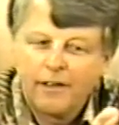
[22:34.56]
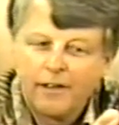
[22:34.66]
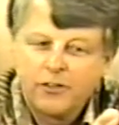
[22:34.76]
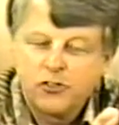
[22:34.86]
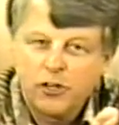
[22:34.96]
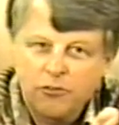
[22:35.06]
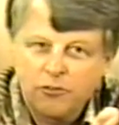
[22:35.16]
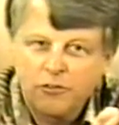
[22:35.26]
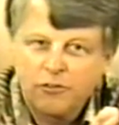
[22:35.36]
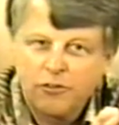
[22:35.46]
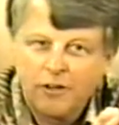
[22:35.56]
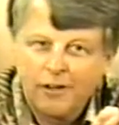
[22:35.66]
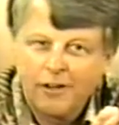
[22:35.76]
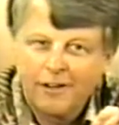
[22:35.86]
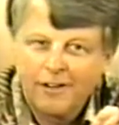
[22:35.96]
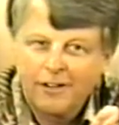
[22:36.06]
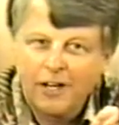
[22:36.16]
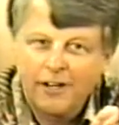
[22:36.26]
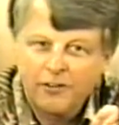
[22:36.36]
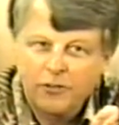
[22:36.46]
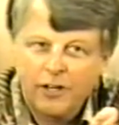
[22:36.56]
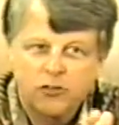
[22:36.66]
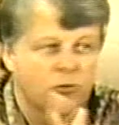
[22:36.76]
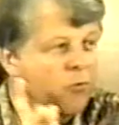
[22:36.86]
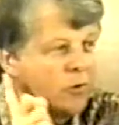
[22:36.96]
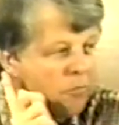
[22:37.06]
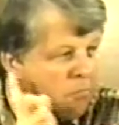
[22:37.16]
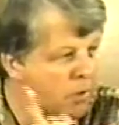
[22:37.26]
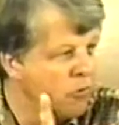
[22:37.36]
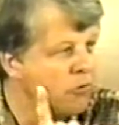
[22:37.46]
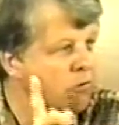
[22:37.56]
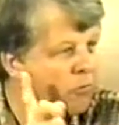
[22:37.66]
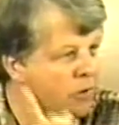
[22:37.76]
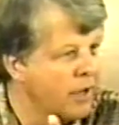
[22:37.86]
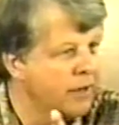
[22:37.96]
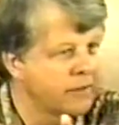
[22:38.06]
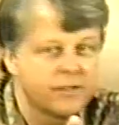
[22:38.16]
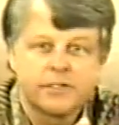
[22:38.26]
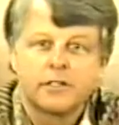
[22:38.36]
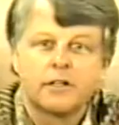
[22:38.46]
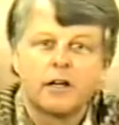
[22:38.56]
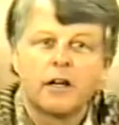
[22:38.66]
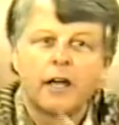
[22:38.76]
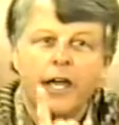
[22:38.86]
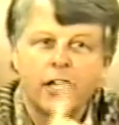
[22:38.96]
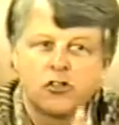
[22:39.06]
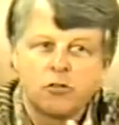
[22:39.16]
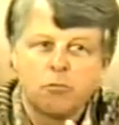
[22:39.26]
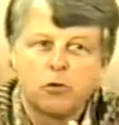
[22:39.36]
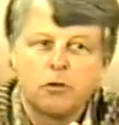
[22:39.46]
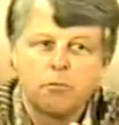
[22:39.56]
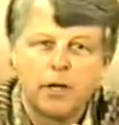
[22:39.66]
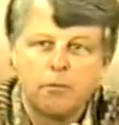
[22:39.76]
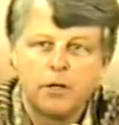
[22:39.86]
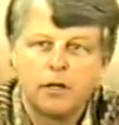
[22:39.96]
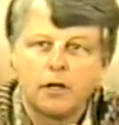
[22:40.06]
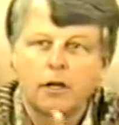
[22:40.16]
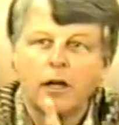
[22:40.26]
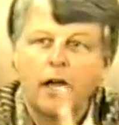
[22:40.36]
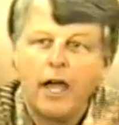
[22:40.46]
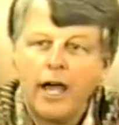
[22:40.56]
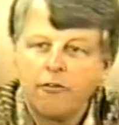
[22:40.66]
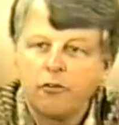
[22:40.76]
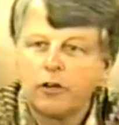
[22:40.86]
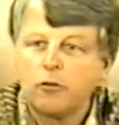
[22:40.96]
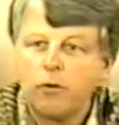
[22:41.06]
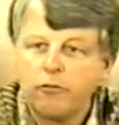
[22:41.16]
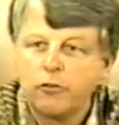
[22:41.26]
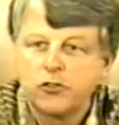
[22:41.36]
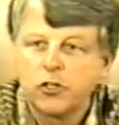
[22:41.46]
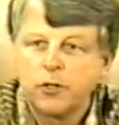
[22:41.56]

Jesus got in touch with both realities. Asian-born baby, African refugee.